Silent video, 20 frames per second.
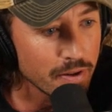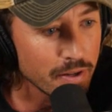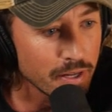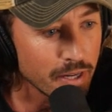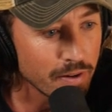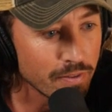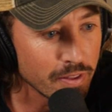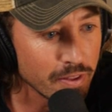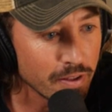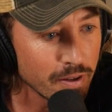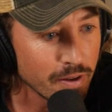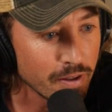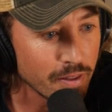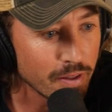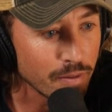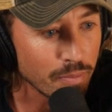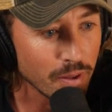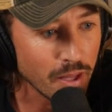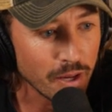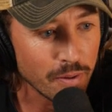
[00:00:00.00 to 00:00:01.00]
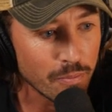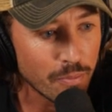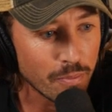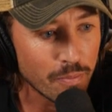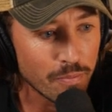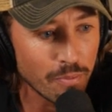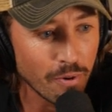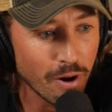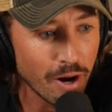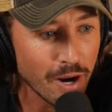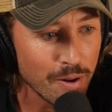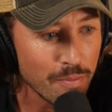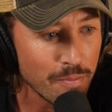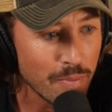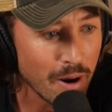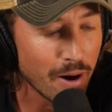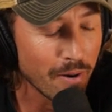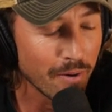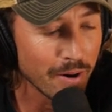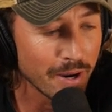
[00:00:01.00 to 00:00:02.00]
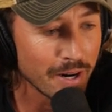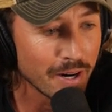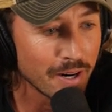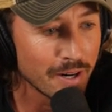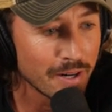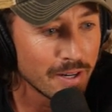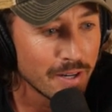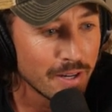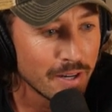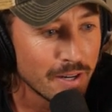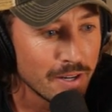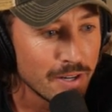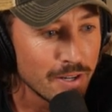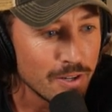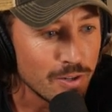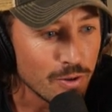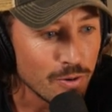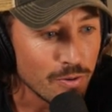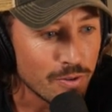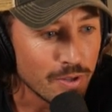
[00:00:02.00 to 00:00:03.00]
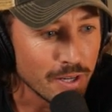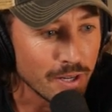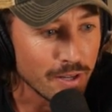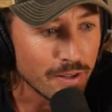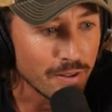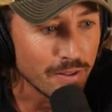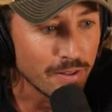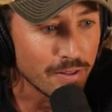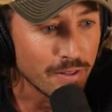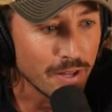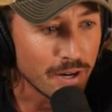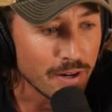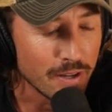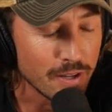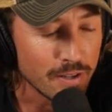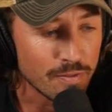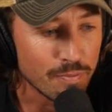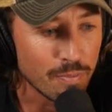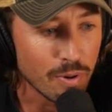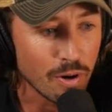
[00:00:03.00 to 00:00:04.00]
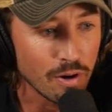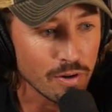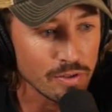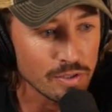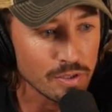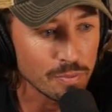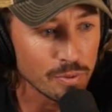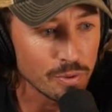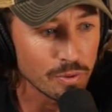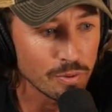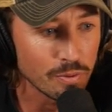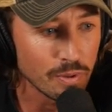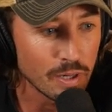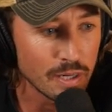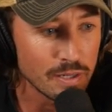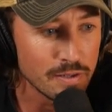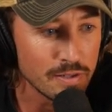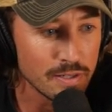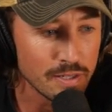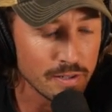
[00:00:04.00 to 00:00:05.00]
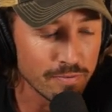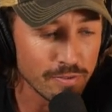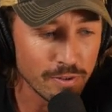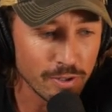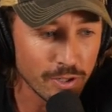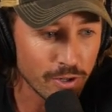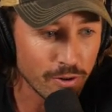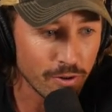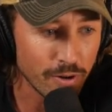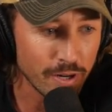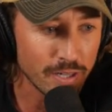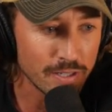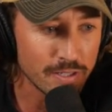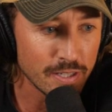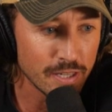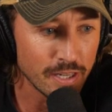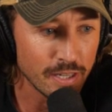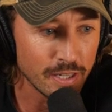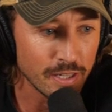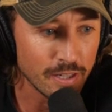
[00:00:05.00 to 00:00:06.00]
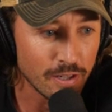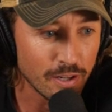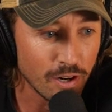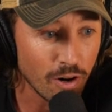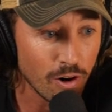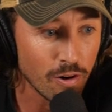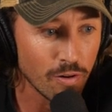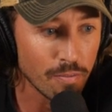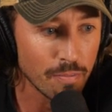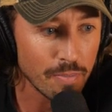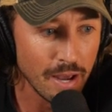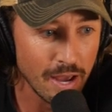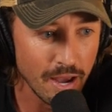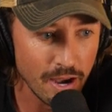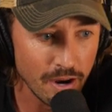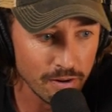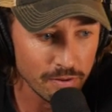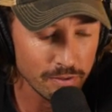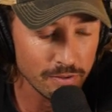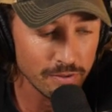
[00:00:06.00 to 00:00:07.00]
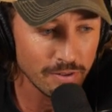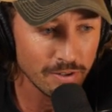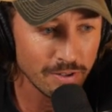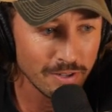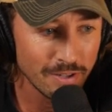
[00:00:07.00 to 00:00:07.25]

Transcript: Given the, the blood brain barrier, do you think that it's possible a different creatine compound